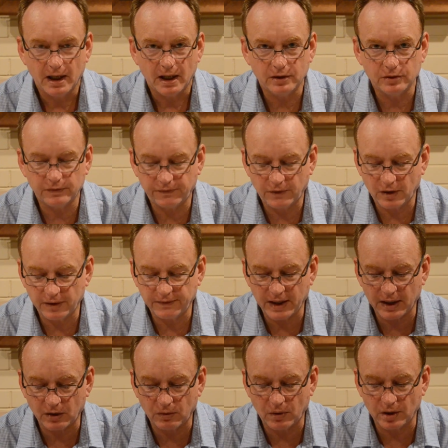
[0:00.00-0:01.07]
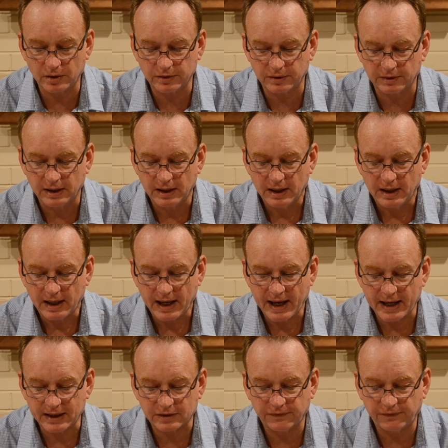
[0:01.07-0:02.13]
And you'll find that quote on
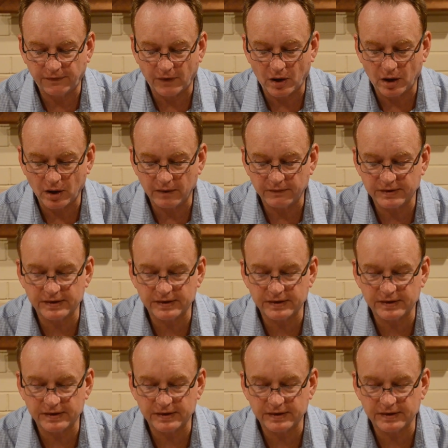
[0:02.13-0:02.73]
Act 5,